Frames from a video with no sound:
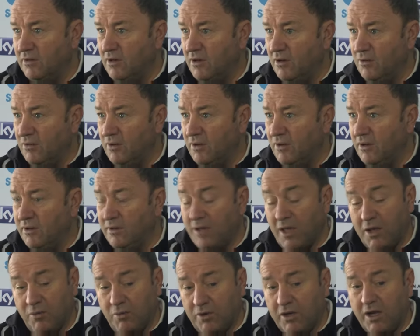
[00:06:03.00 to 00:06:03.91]
you know,
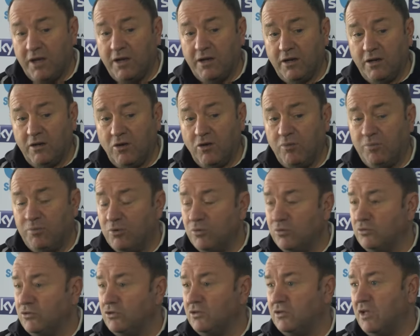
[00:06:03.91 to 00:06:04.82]
and they were getting a lot of
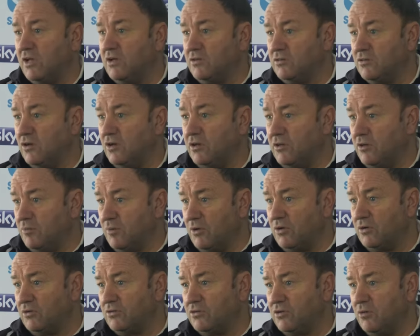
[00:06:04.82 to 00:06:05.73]
ball just outside the
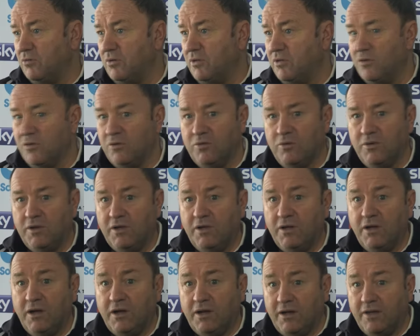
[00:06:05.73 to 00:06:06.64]
box. So we thought
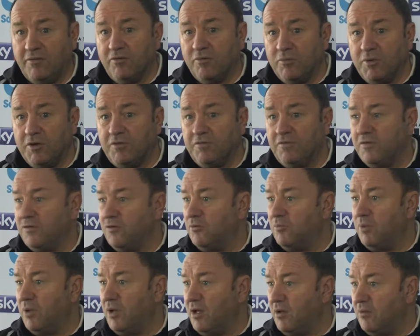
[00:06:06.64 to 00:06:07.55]
another
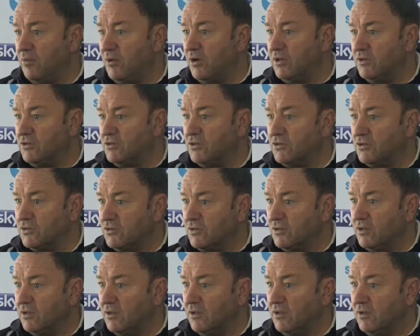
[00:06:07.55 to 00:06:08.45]
midfield player might
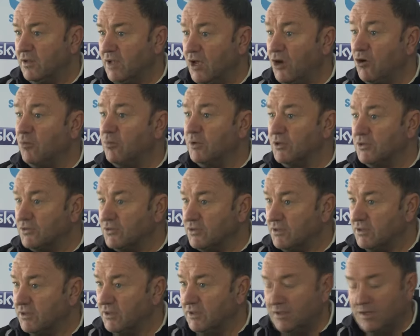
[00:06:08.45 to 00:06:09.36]
just help
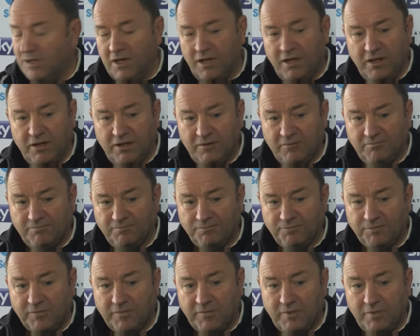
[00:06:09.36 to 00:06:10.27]
us.
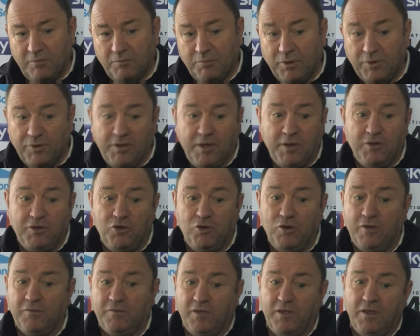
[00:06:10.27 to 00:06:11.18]
Um, but then
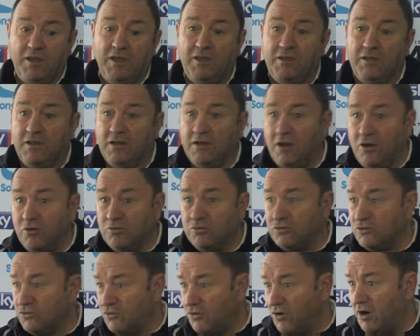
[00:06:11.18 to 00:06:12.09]
you have to hit your
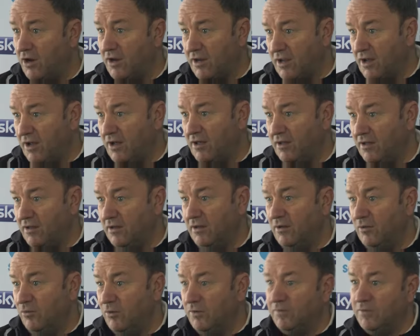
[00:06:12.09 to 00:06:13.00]
lone striker
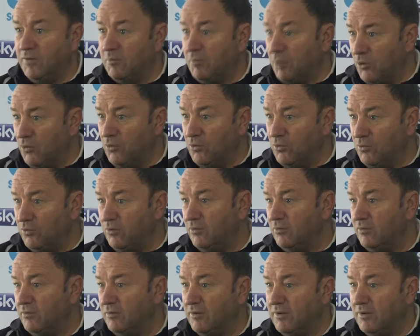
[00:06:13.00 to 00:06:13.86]
with the ball